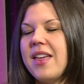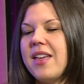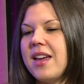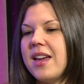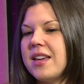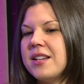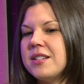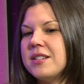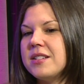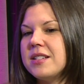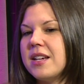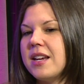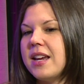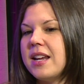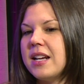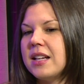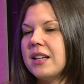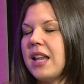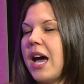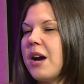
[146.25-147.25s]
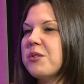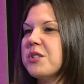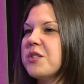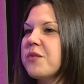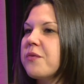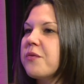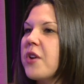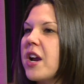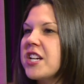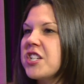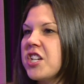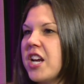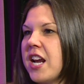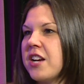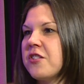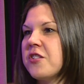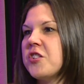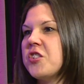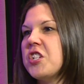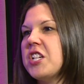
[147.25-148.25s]
and allows fresh
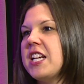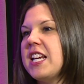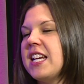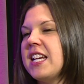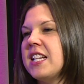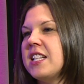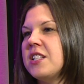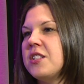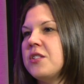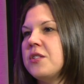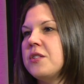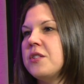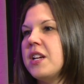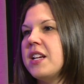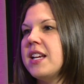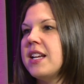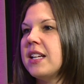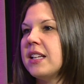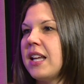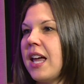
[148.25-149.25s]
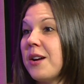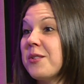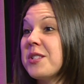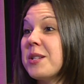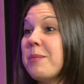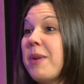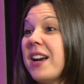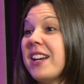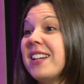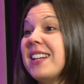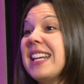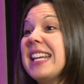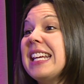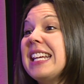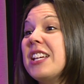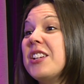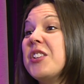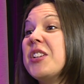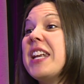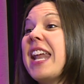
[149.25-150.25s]
energy in and allows the body to
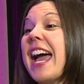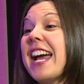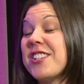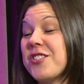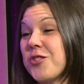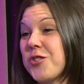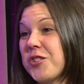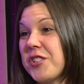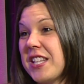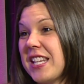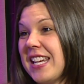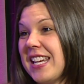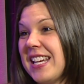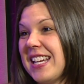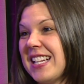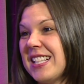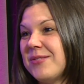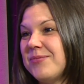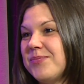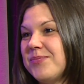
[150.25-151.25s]
heal naturally.